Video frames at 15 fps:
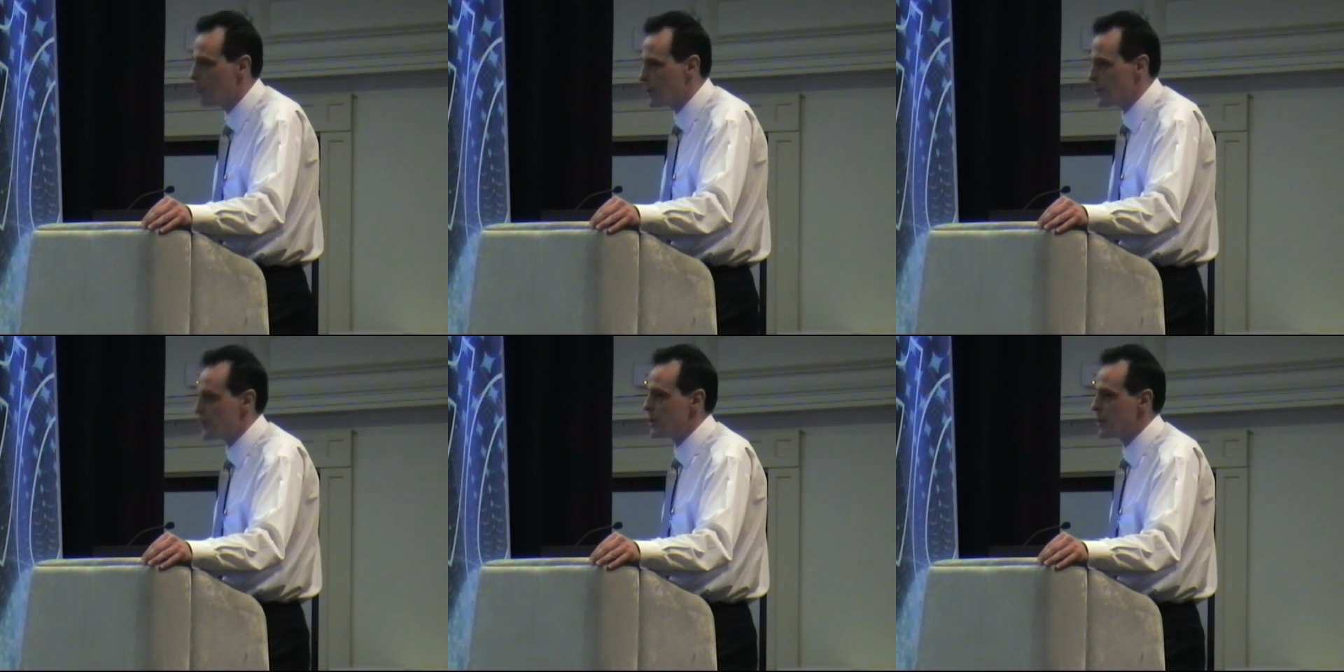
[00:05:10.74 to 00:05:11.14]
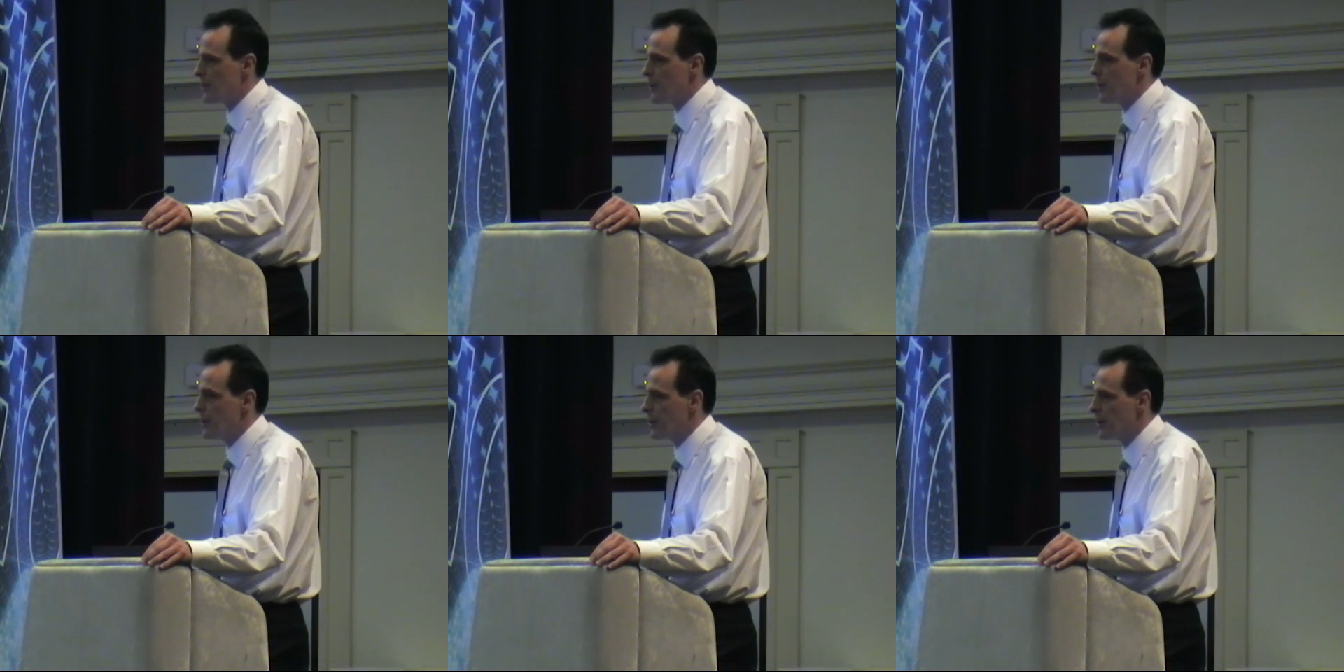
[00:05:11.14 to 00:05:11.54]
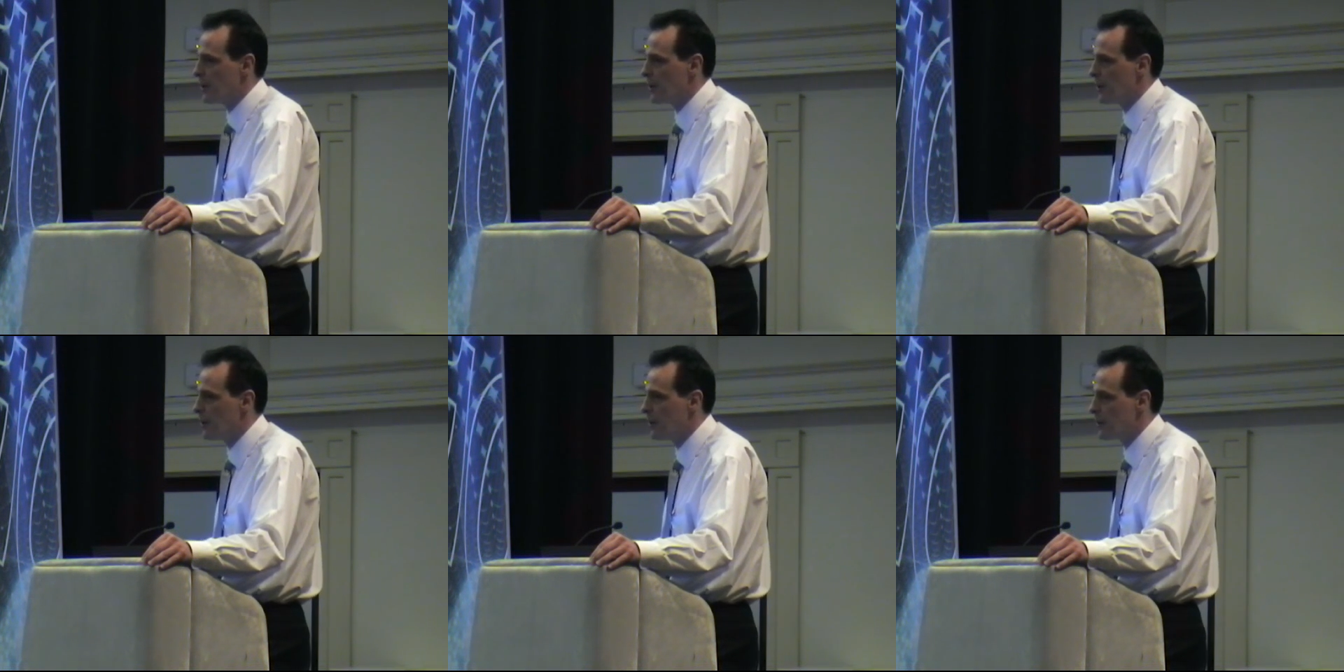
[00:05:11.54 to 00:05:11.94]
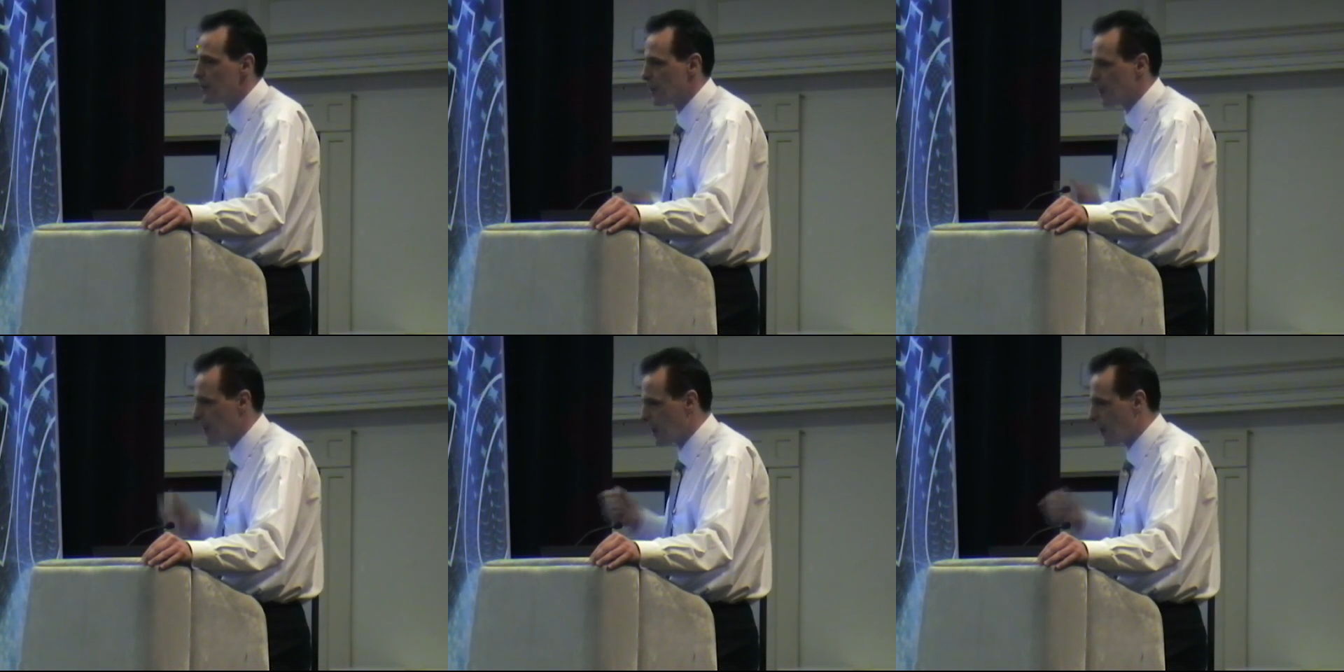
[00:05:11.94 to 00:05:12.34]
business every year.
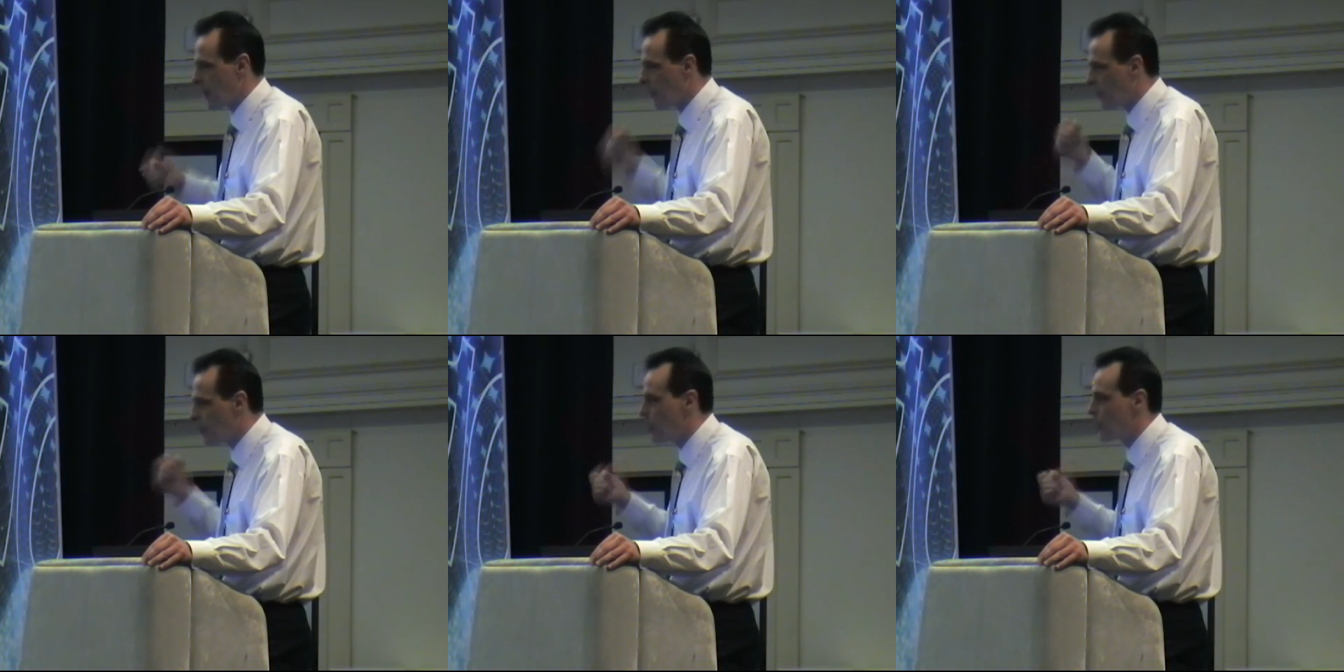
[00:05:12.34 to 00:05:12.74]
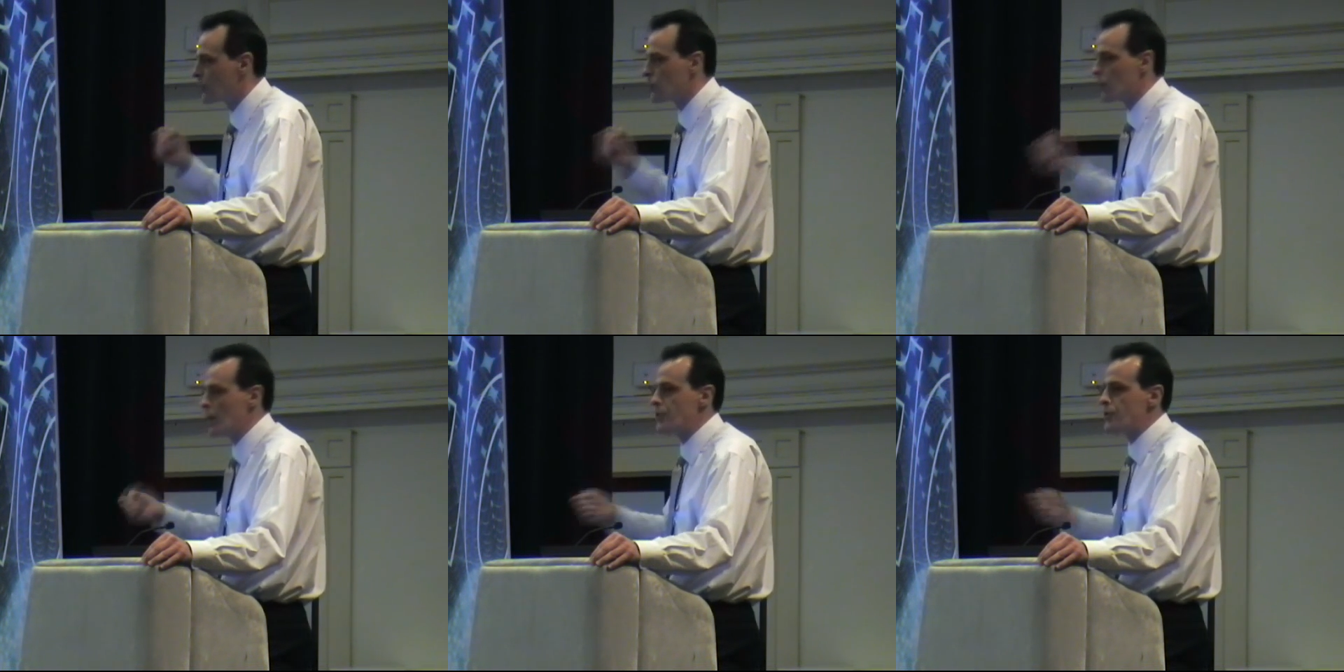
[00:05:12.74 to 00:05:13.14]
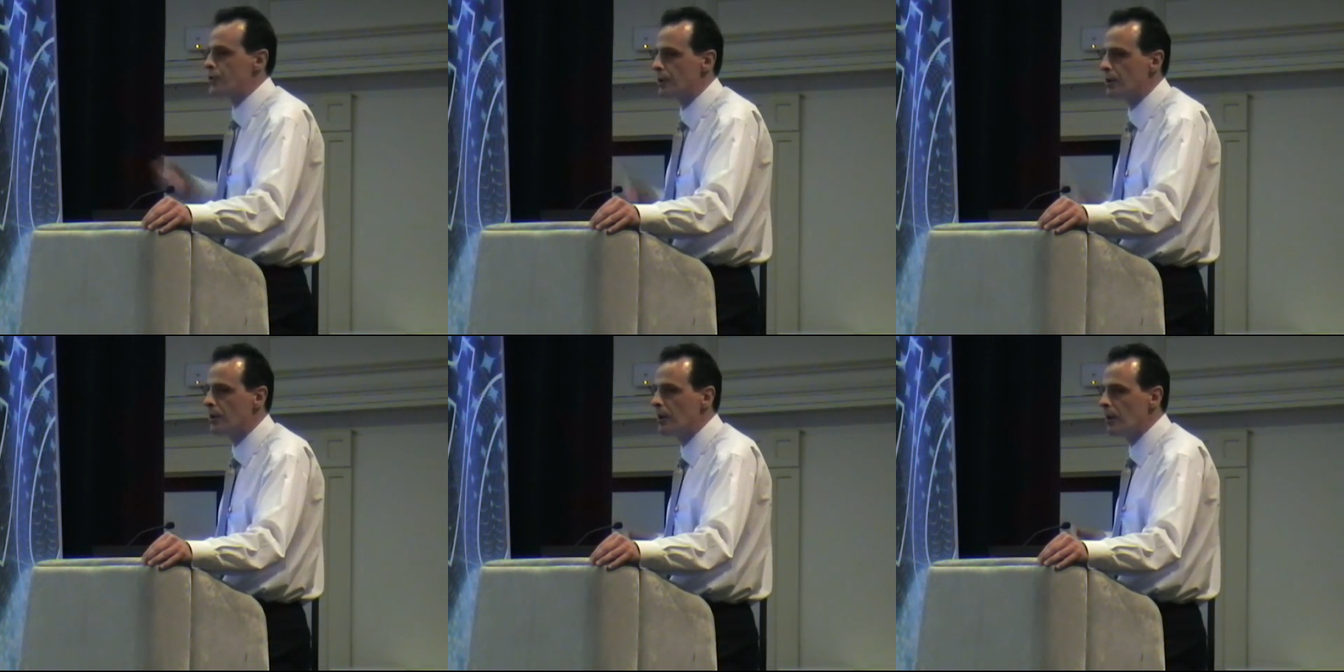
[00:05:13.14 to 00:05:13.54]
So I want people to register